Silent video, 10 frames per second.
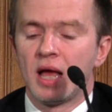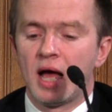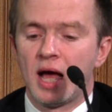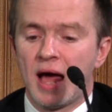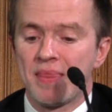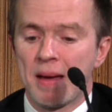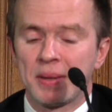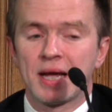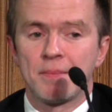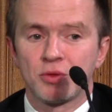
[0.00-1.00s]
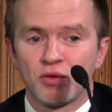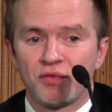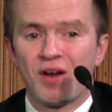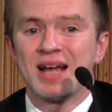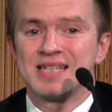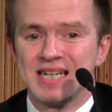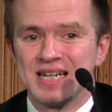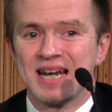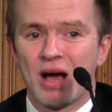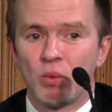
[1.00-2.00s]
and that becomes reflected
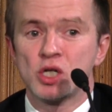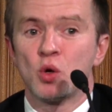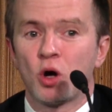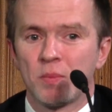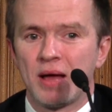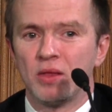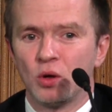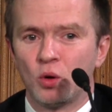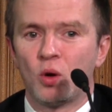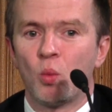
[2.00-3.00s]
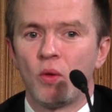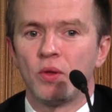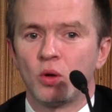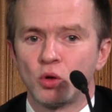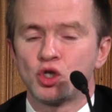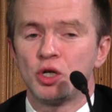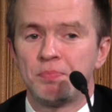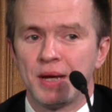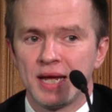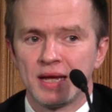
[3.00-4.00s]
in how we talk about the law, what the law should
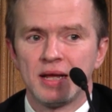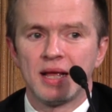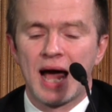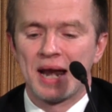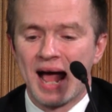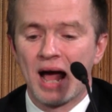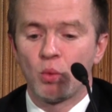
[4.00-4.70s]
be, and how